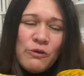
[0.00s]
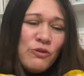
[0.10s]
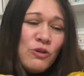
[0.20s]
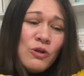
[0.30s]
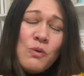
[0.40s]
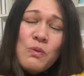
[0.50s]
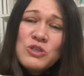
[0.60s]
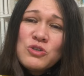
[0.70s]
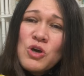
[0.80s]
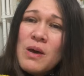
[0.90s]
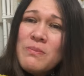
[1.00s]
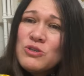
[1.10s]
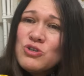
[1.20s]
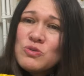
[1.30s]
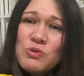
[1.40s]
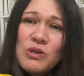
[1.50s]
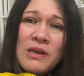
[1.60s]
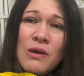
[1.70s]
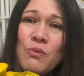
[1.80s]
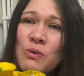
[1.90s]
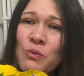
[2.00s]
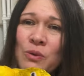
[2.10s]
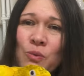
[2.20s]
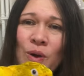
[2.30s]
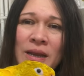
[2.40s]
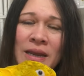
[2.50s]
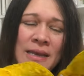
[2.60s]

If you don't know what to comment, just put in a 111,